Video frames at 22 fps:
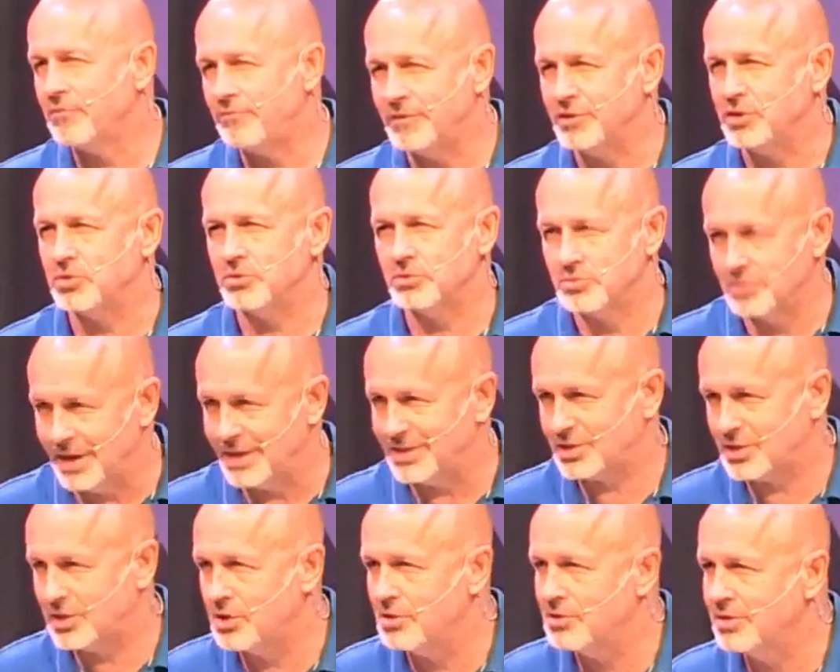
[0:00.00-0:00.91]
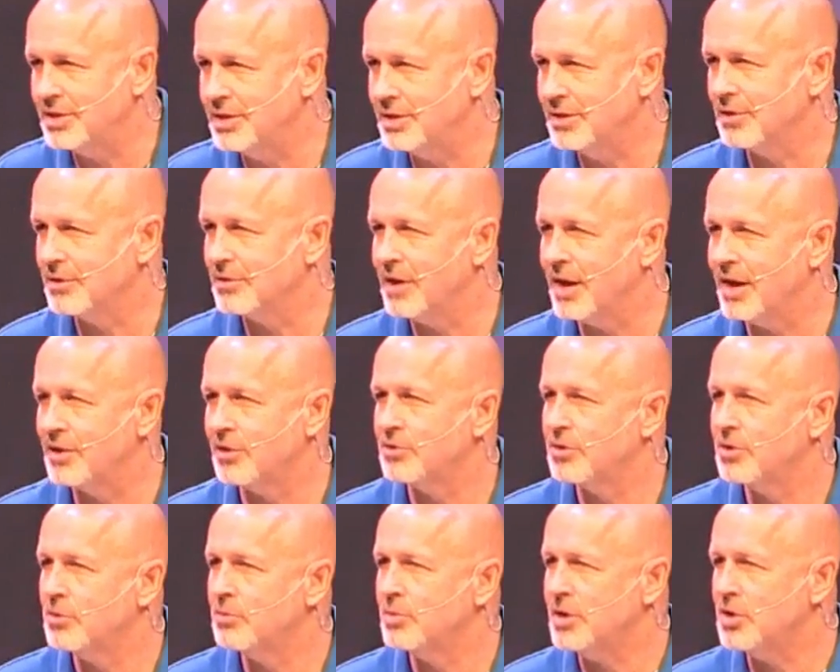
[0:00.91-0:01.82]
no official dress code here, all right?
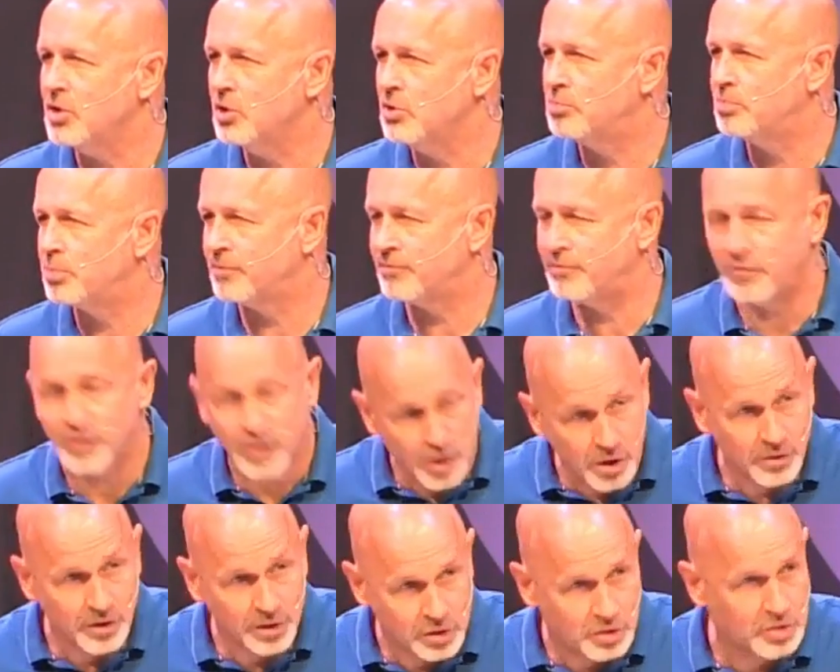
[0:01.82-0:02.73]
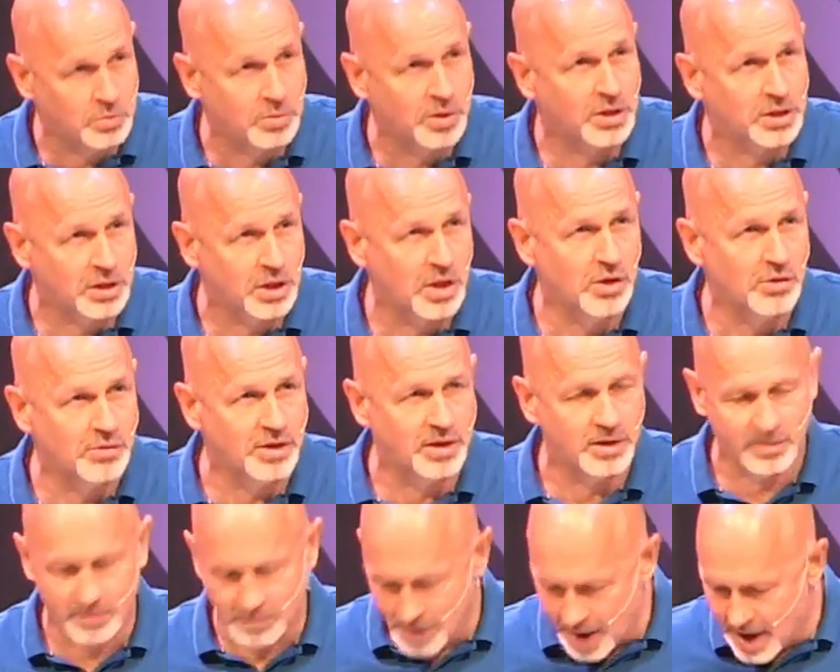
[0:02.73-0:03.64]
Although we do prefer that you wear
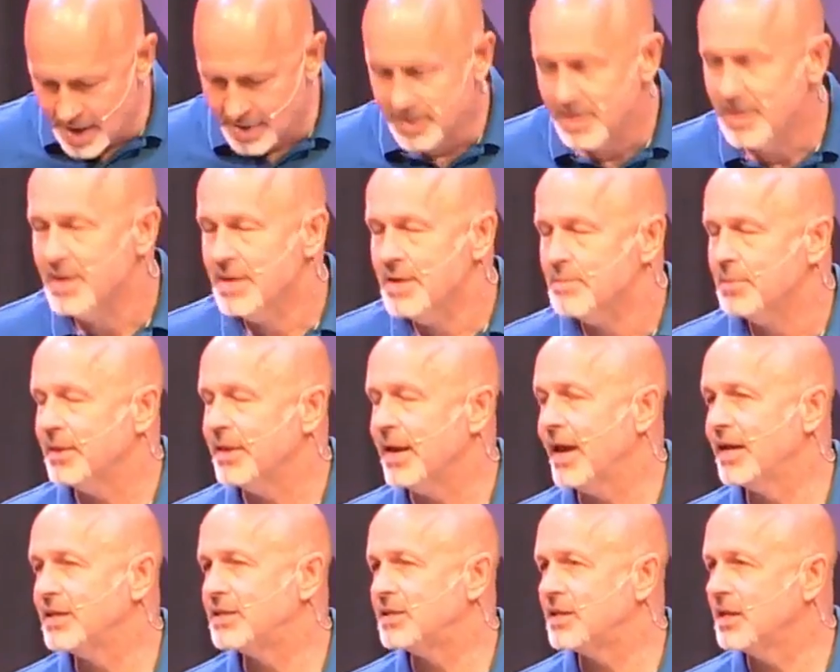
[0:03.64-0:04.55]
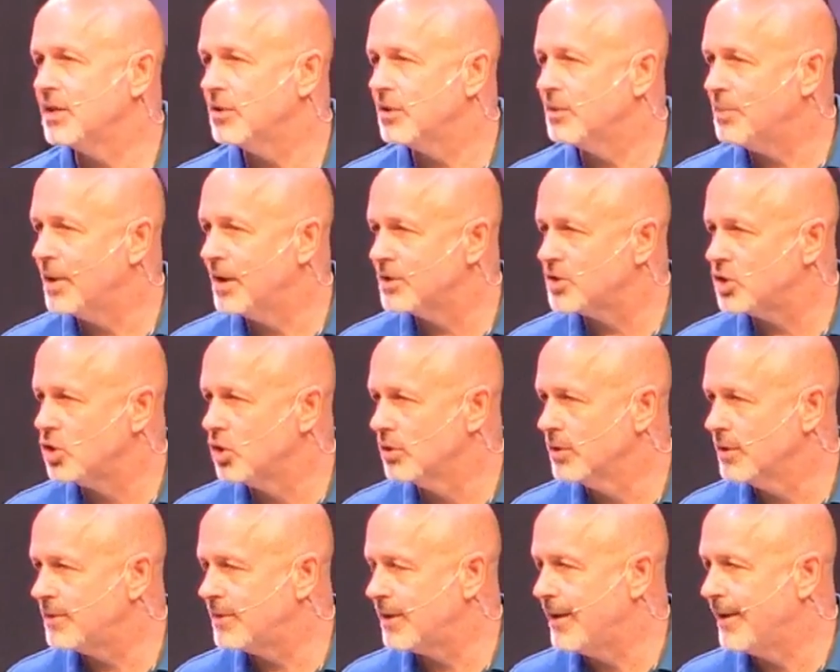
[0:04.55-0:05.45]
clothing, all right? But that's about the
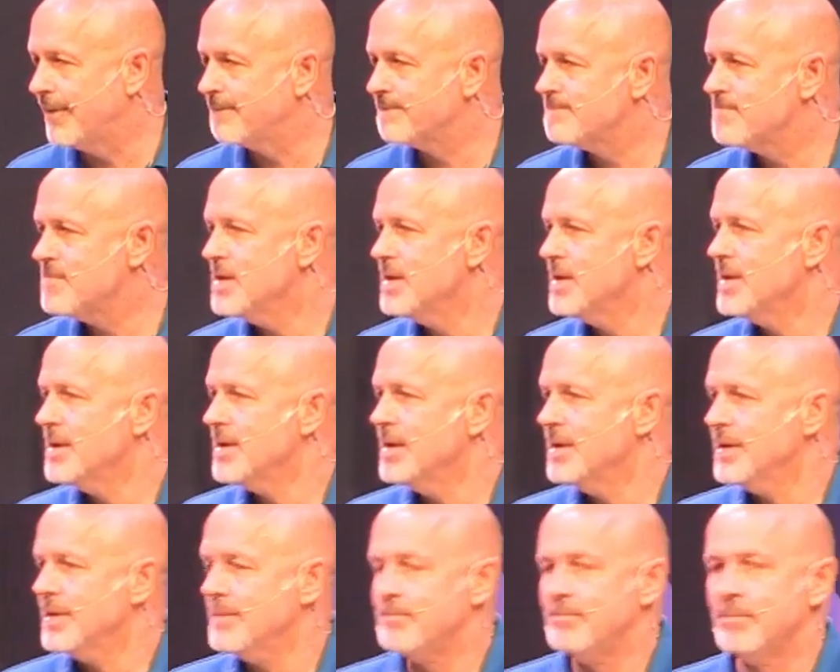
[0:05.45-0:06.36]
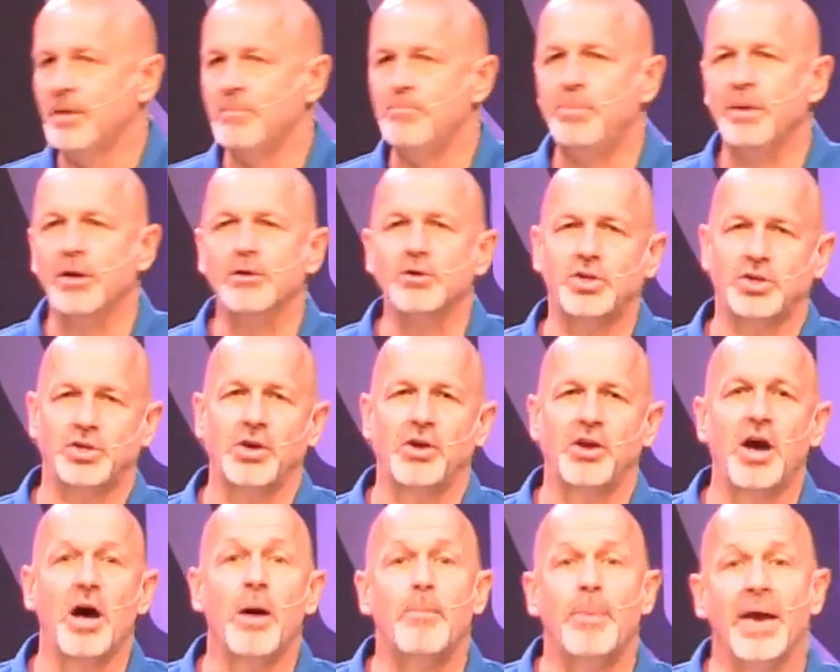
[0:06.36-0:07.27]
only thing. But Bill
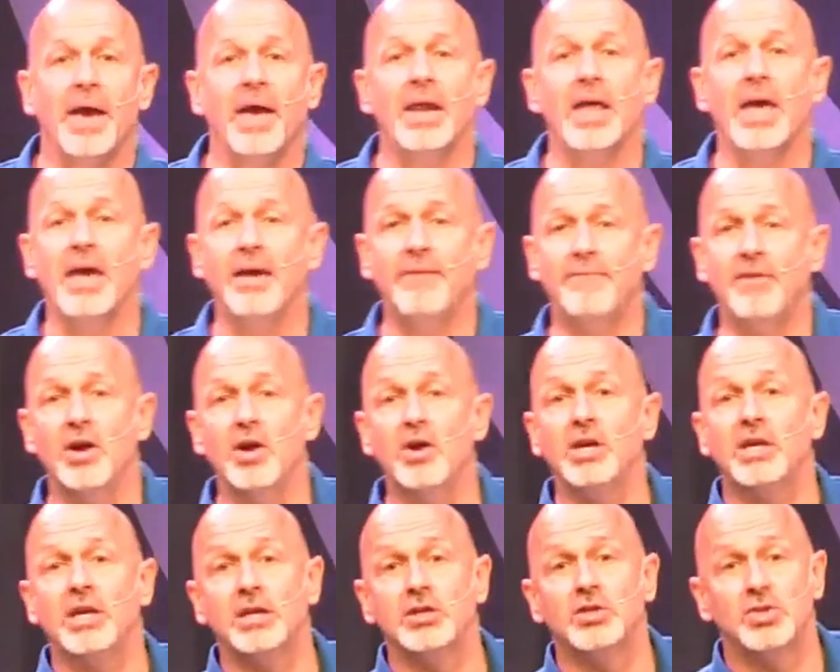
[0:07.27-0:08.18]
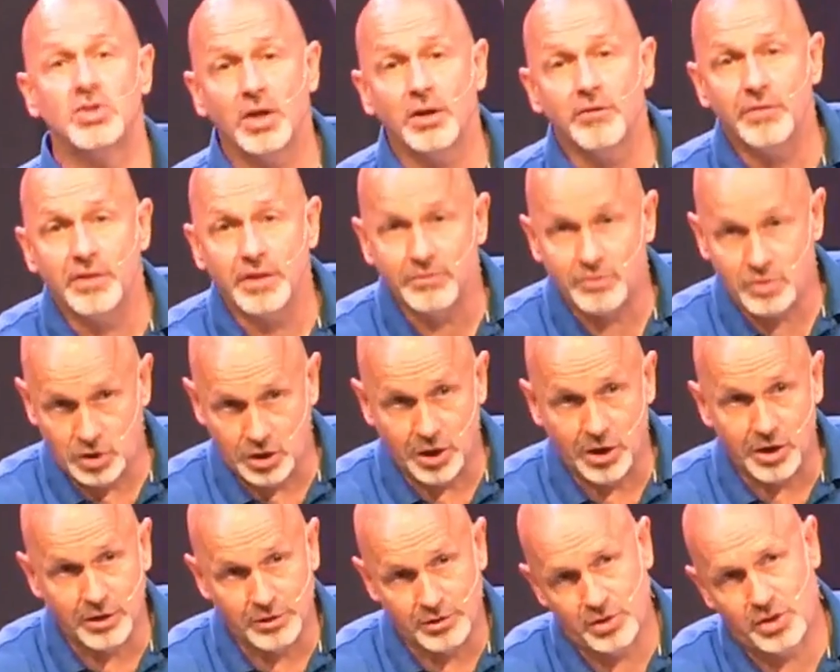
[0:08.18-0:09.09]
showed up at a very conservative
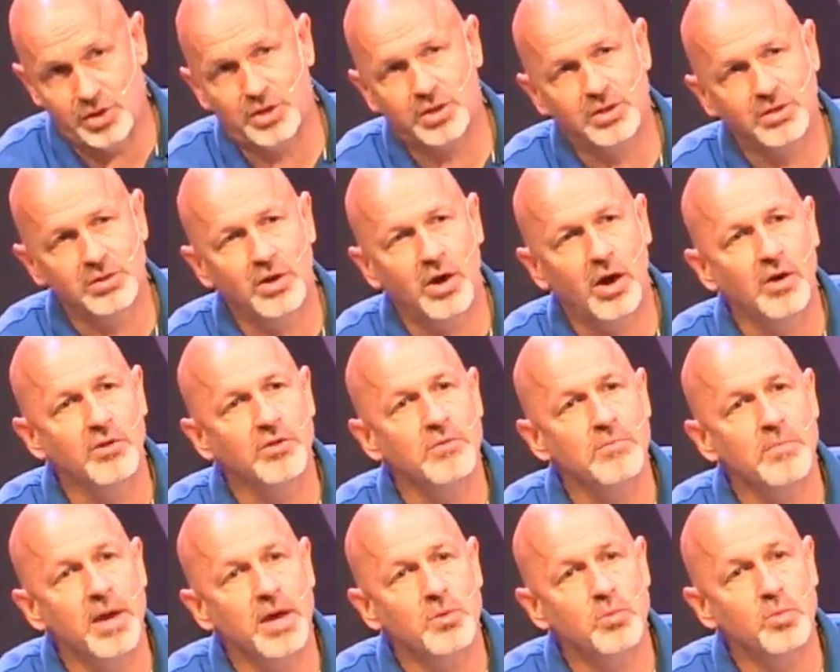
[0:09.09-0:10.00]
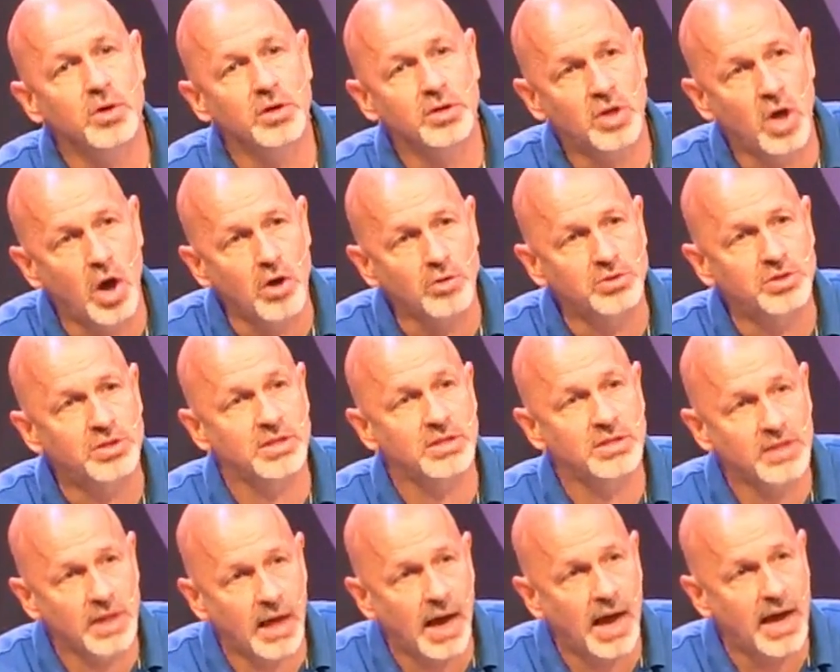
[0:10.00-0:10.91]
church. All the men wear coats
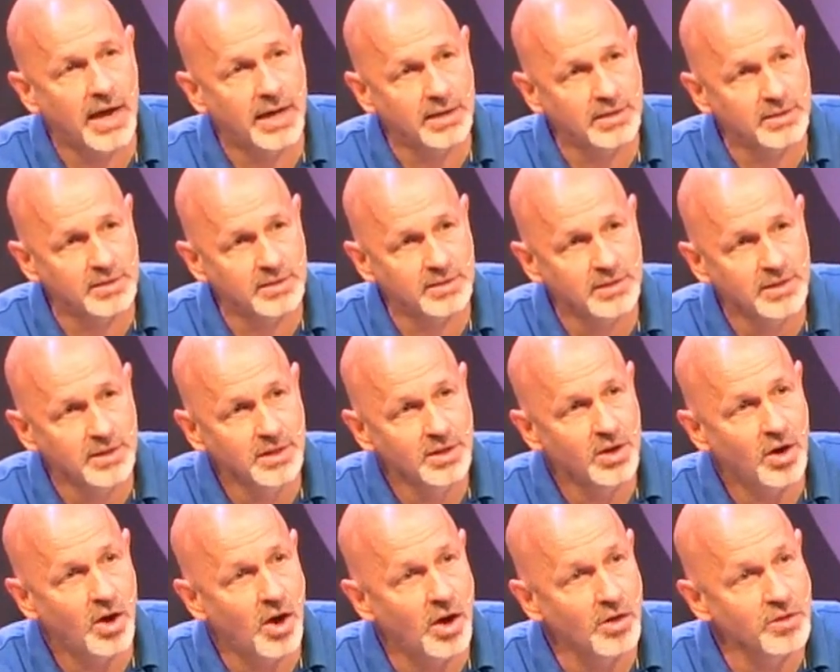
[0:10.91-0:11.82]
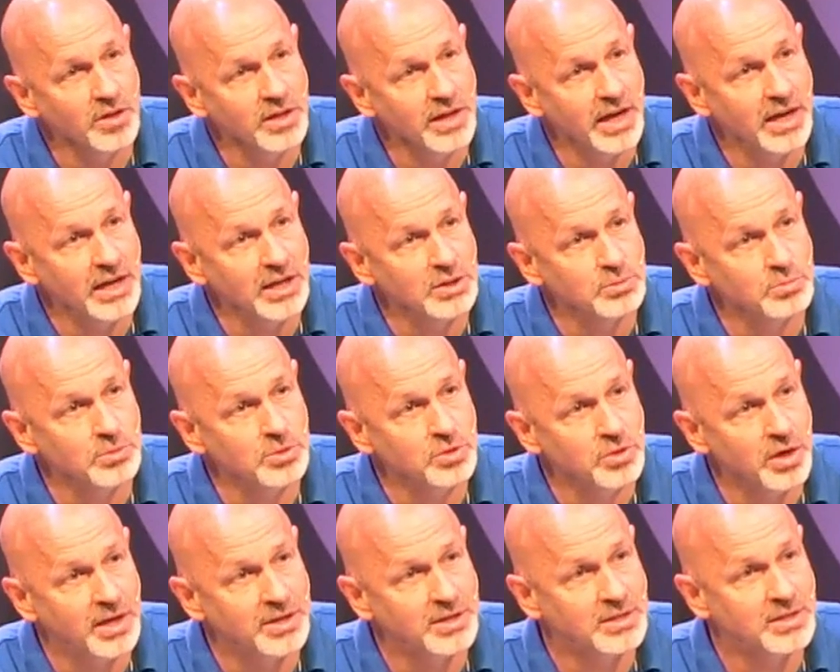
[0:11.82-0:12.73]
and ties. All the ladies were
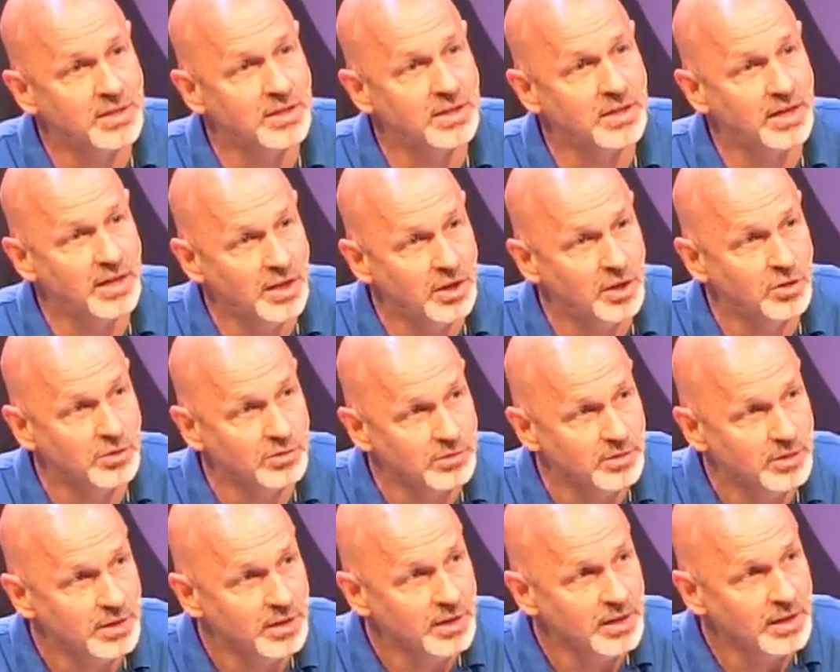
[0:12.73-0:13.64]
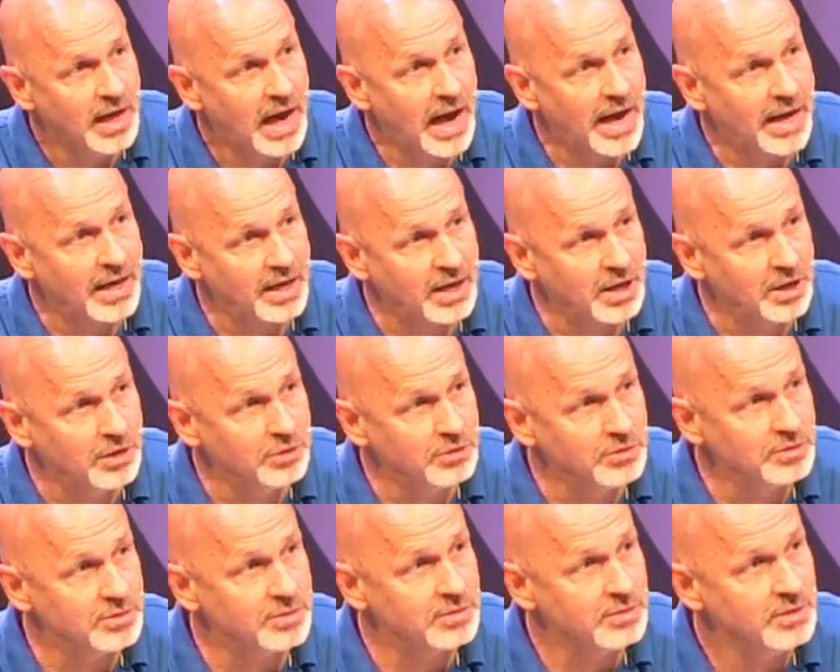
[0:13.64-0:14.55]
dressed to the hilt, high
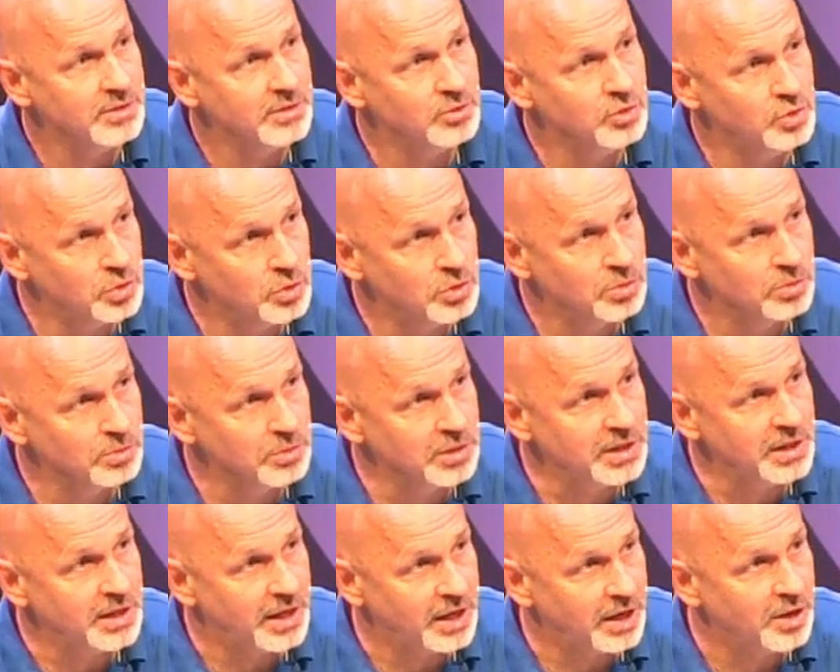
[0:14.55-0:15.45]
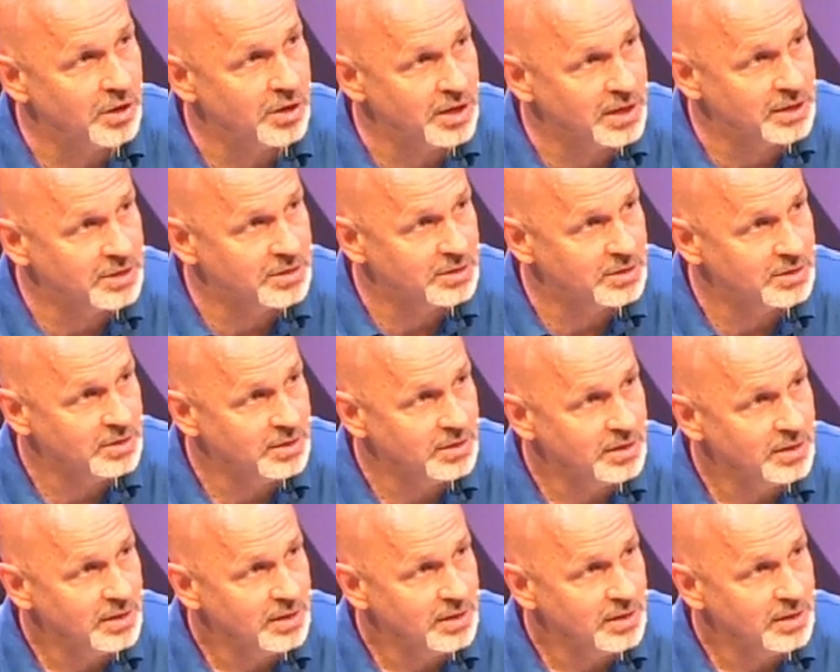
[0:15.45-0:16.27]
heels, jewelry, earrings.